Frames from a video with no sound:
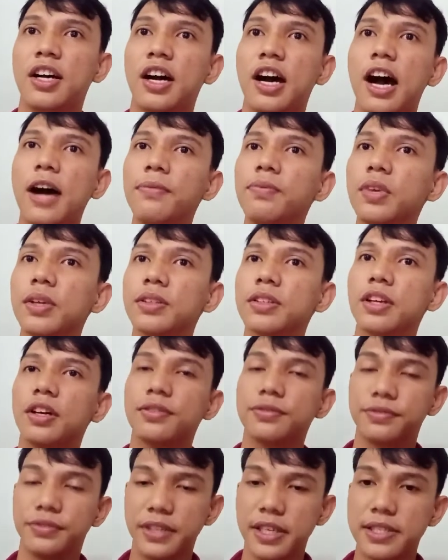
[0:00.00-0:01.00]
I'm not
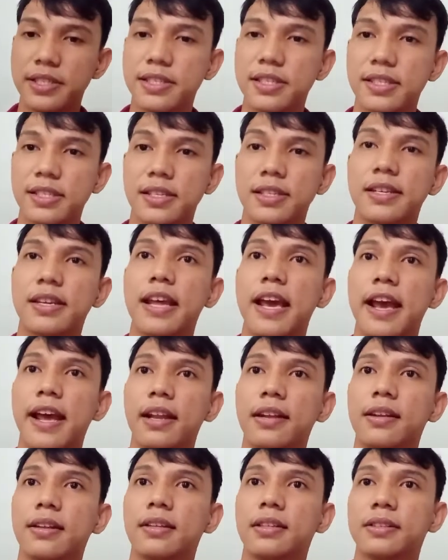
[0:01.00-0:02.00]
convinced
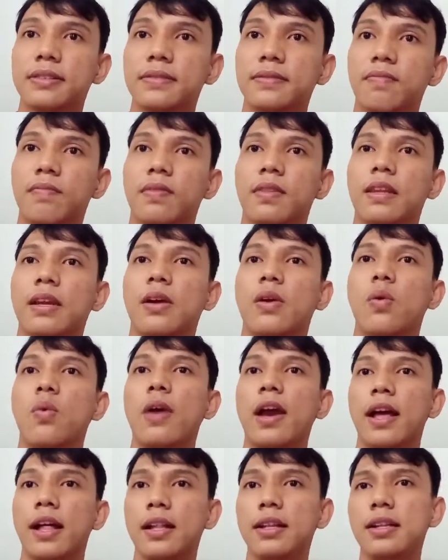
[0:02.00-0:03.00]
that,
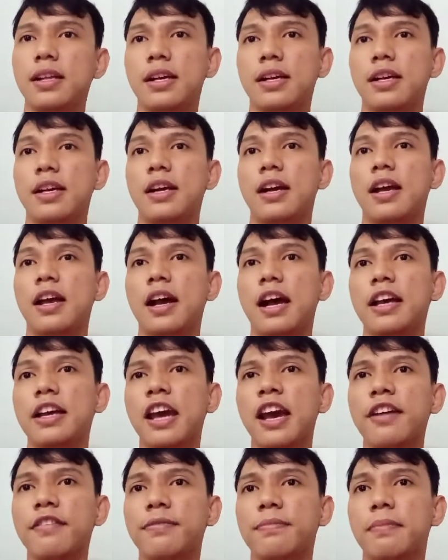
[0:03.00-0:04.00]
well, I
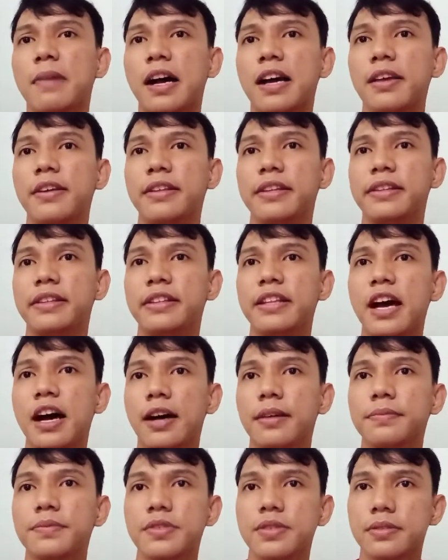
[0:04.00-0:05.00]
have my
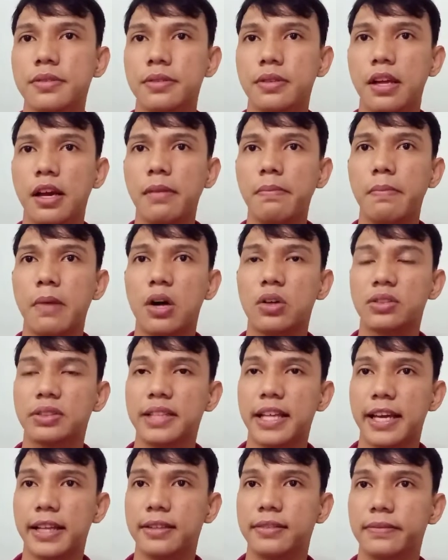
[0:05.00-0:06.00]
doubts about
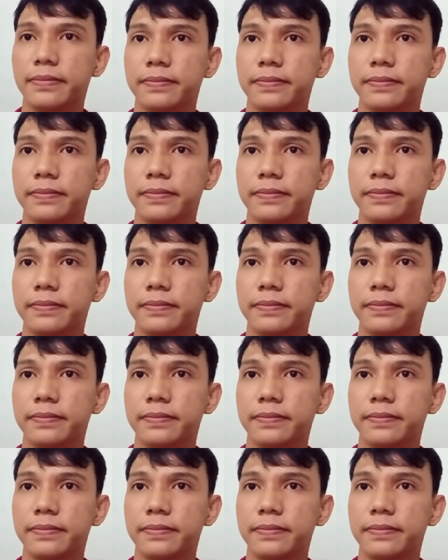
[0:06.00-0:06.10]
that.